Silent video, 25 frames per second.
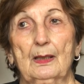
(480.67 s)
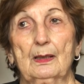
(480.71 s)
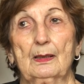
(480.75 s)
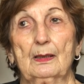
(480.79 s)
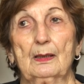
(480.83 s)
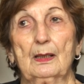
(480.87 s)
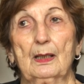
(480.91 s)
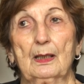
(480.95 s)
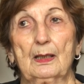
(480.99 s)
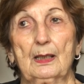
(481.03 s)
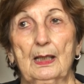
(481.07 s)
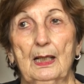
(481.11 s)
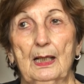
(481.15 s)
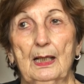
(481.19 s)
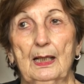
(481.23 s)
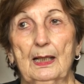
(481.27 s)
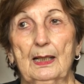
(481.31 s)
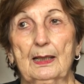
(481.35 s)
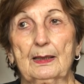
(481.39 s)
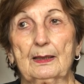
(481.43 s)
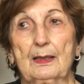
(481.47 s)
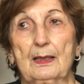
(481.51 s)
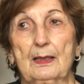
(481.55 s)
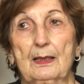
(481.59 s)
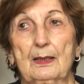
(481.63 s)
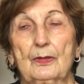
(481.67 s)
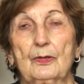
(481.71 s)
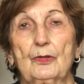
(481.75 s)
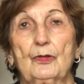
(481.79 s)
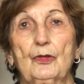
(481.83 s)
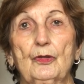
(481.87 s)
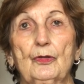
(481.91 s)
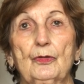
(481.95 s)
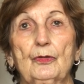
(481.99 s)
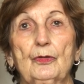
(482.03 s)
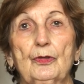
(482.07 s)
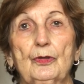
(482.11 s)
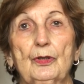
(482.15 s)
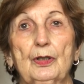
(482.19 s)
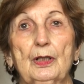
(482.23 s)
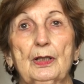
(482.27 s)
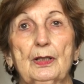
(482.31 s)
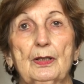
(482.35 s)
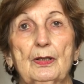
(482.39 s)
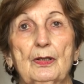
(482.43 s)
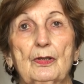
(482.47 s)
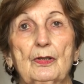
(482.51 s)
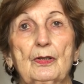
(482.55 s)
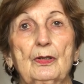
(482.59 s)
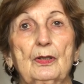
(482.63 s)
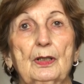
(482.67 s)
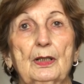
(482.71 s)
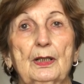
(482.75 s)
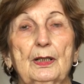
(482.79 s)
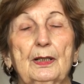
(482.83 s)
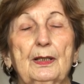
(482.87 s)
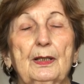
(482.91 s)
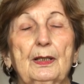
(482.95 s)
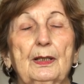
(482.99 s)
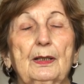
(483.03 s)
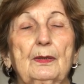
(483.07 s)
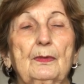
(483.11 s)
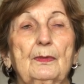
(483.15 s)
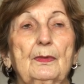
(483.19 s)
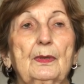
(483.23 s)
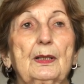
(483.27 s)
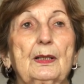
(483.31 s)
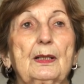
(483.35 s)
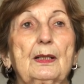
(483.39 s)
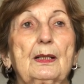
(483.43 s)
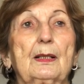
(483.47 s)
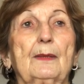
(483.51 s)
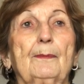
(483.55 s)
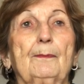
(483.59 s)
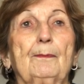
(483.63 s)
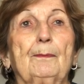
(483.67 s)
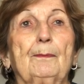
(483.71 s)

LeConte Junior High School, I think it was.